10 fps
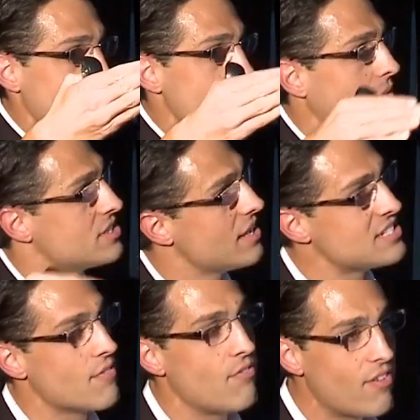So it's
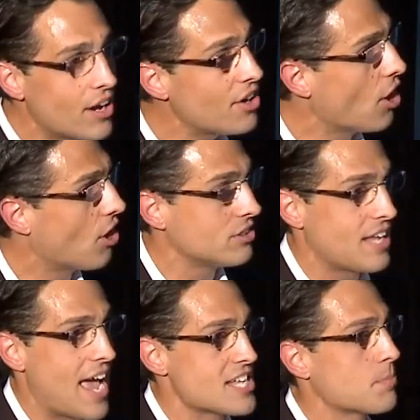a very hard
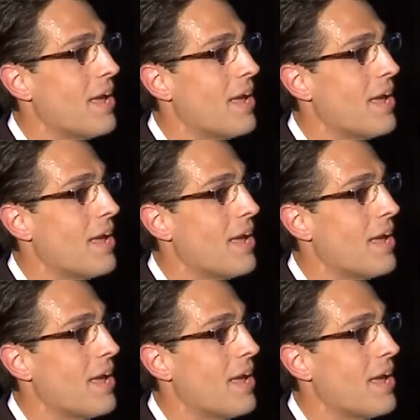task.